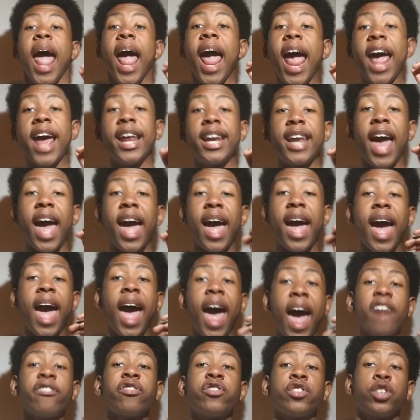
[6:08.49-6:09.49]
And
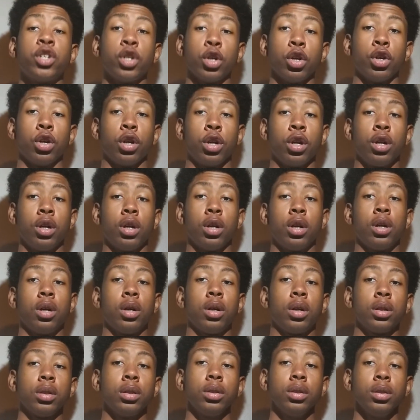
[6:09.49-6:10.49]
after
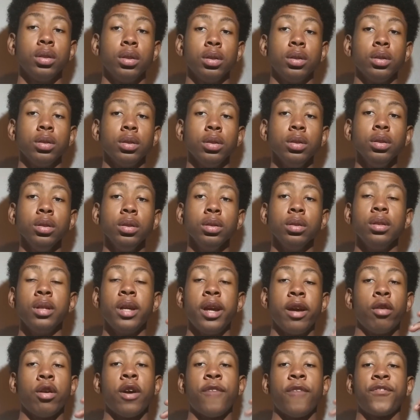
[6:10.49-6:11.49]

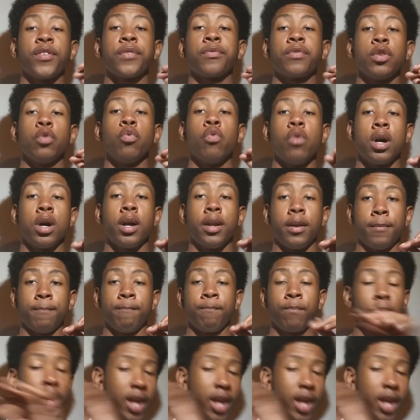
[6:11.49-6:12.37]
Area 51,